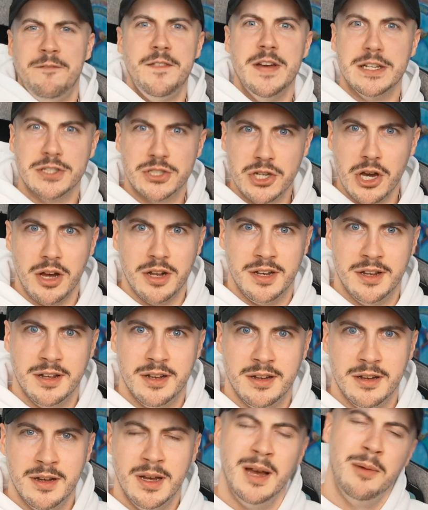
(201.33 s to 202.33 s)
it feels good
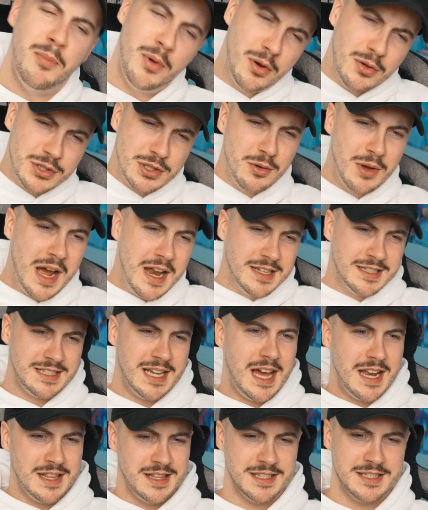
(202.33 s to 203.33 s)
but also kind of
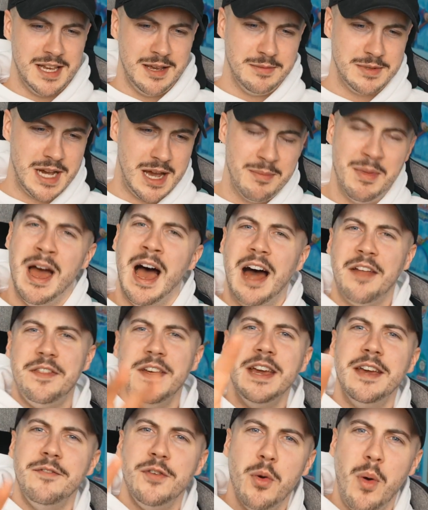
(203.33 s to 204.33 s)
sad at the same time. I
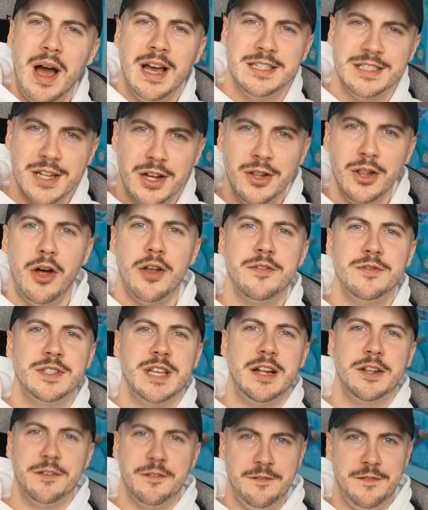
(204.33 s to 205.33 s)
think if you asked a lot of
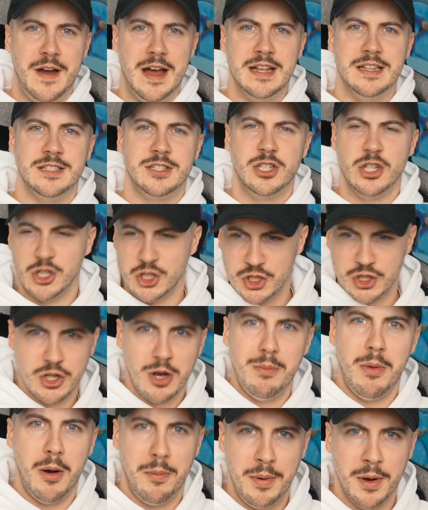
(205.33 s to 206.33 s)
Zelda fans to
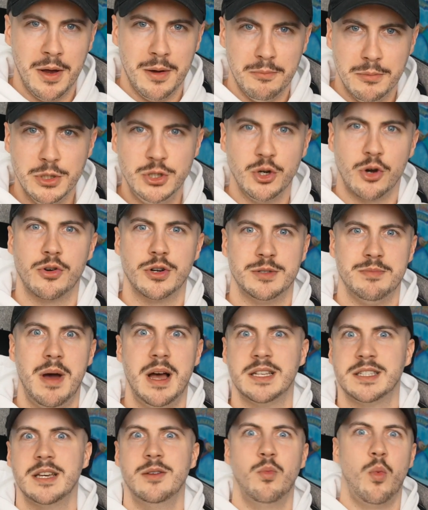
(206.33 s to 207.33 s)
sum up Majora's
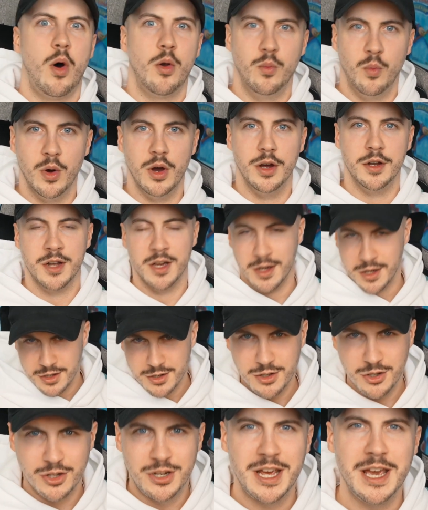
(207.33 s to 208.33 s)
Mask in one word,
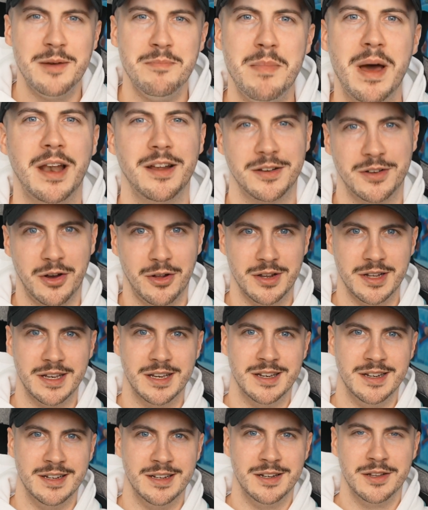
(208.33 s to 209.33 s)
you'd hear melancholy
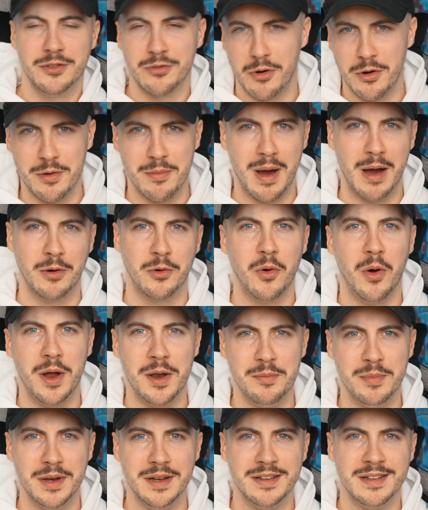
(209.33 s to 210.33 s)
thrown about
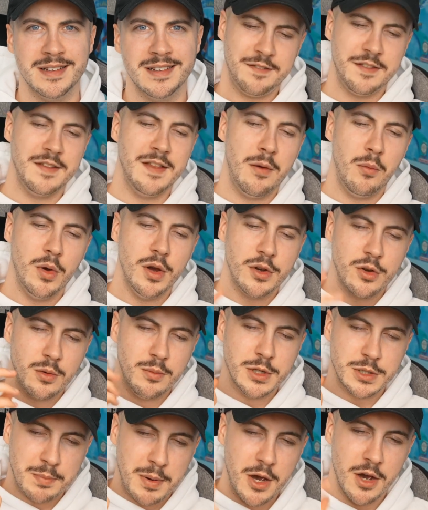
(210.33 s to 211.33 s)
quite a bit. I think that word
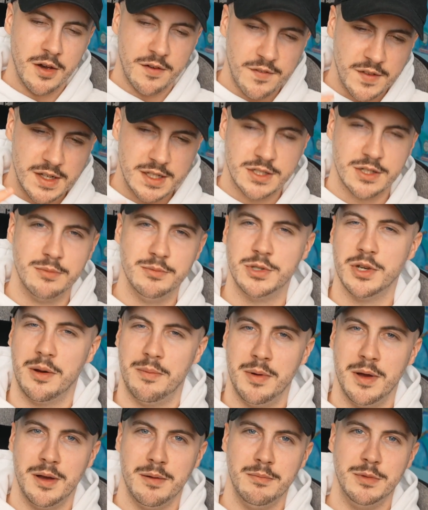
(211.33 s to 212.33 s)
almost perfectly sums
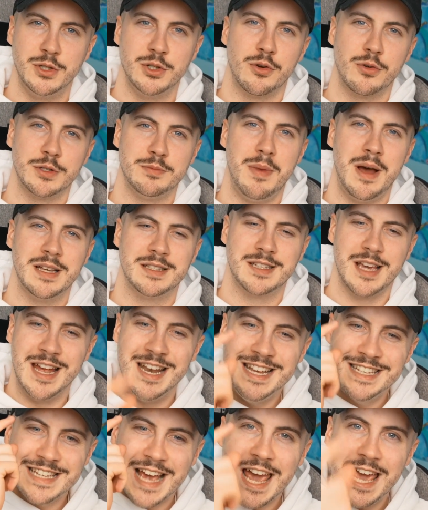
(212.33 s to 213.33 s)
up Majora's Mask,
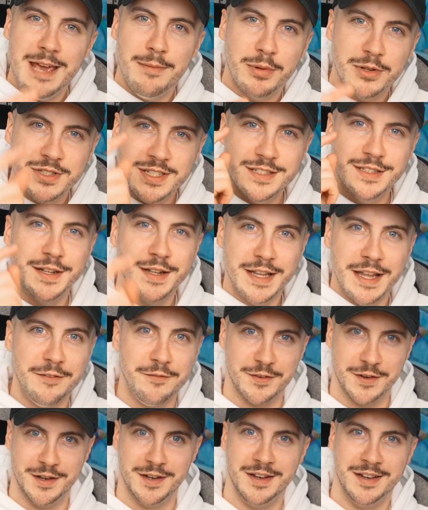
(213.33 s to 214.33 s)
and it's able to
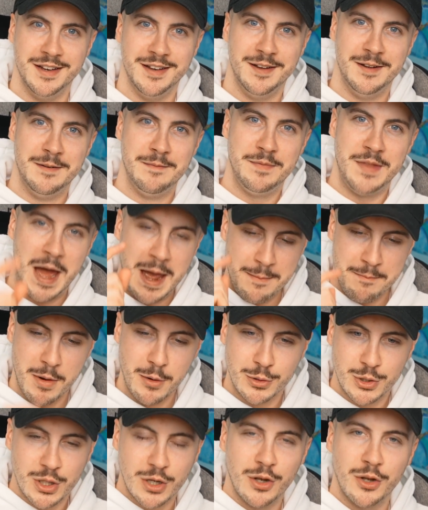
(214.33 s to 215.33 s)
deliver that
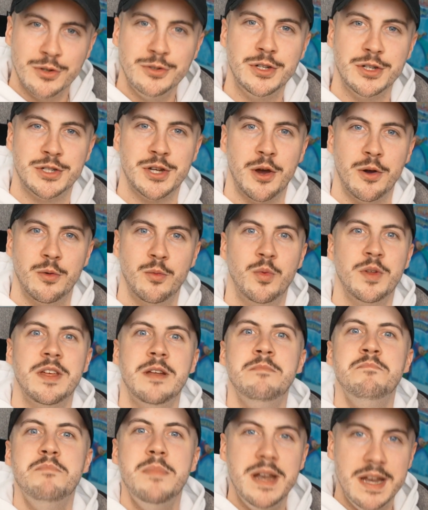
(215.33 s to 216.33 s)
emotional undertone
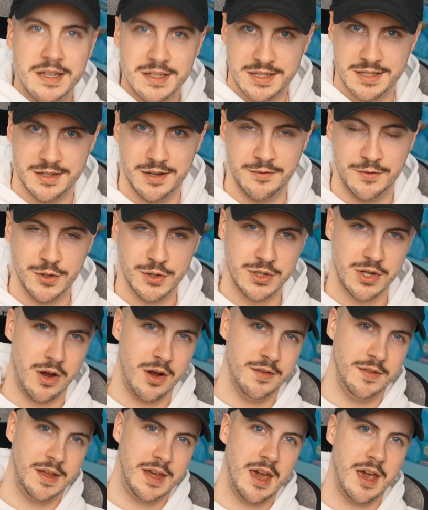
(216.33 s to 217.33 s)
within minutes of you
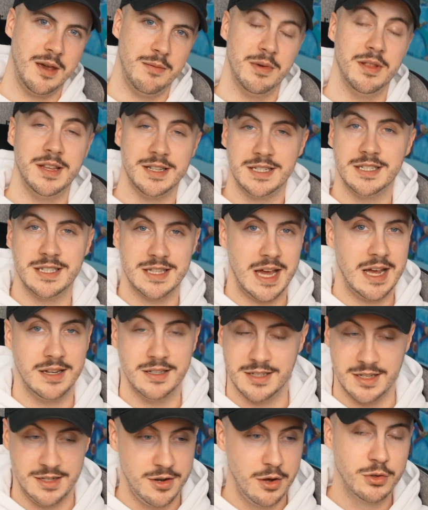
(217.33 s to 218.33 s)
starting the game, and this is
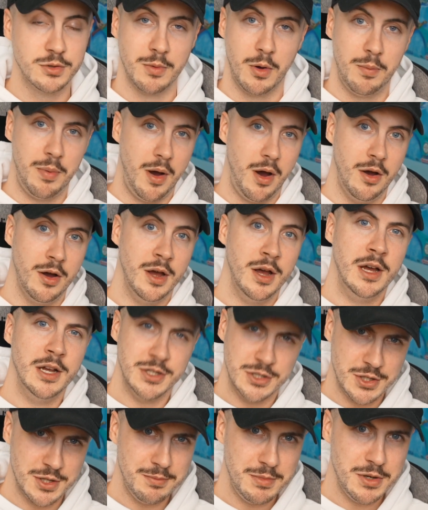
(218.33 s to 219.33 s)
thanks in no small part
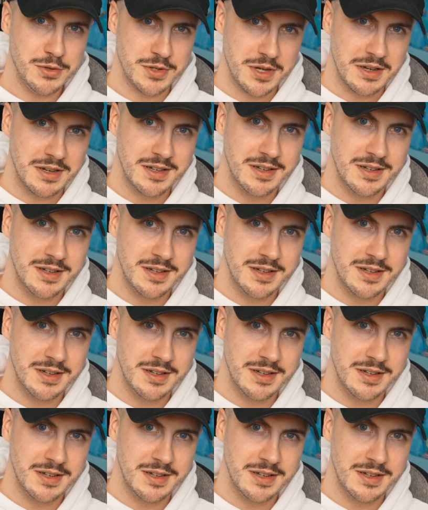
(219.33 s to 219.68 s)
to the music.